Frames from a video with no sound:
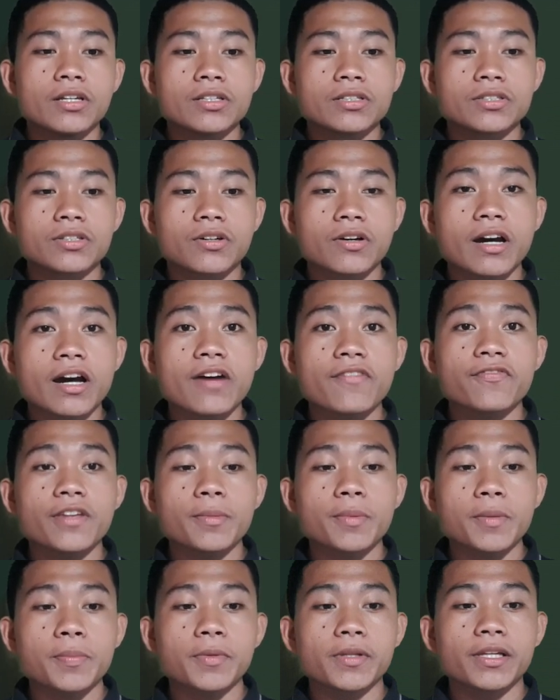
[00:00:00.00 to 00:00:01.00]
so half
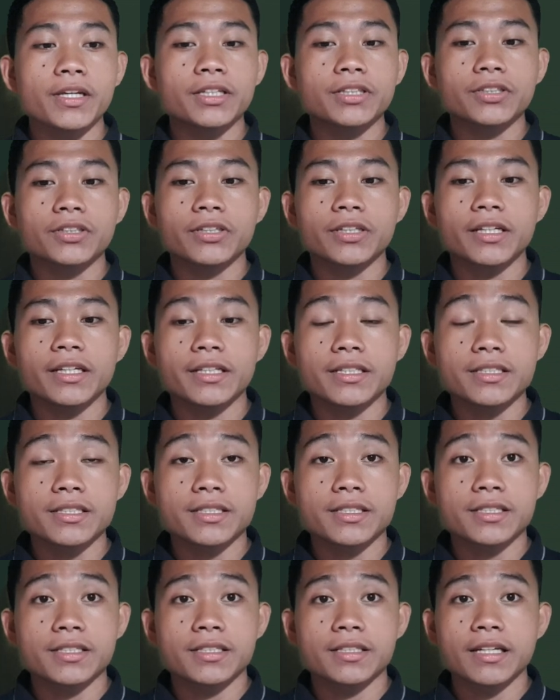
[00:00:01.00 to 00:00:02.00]
the population
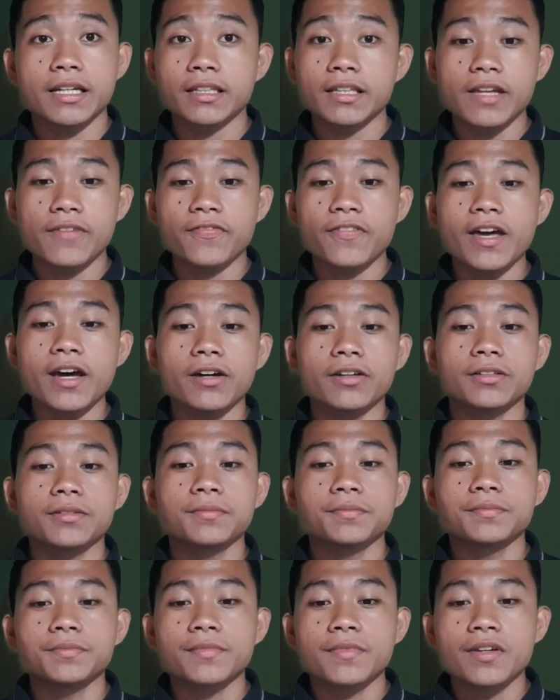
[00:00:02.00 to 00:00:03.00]
is not left out.
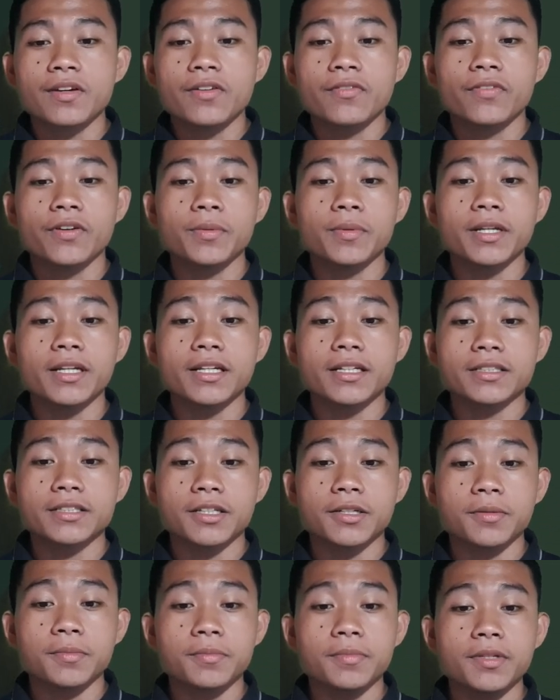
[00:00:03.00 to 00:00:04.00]

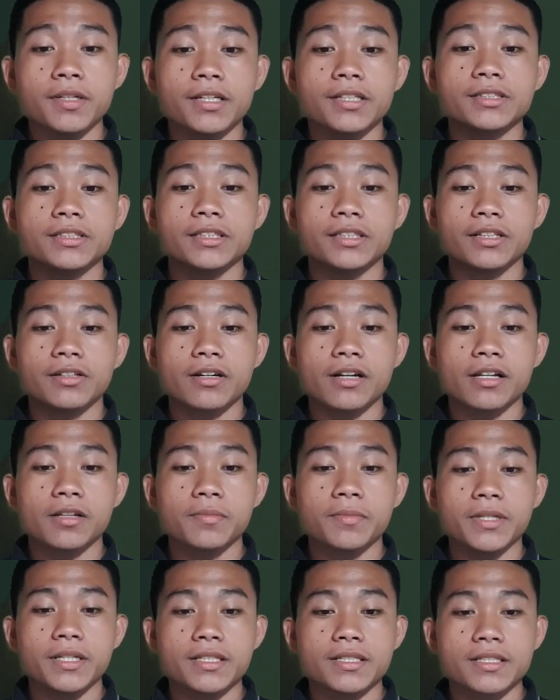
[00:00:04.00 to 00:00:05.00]
Feminism in general
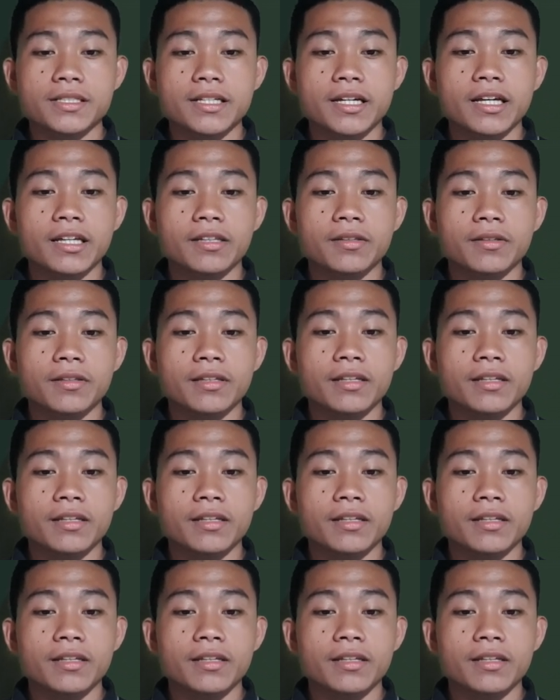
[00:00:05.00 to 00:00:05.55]
means that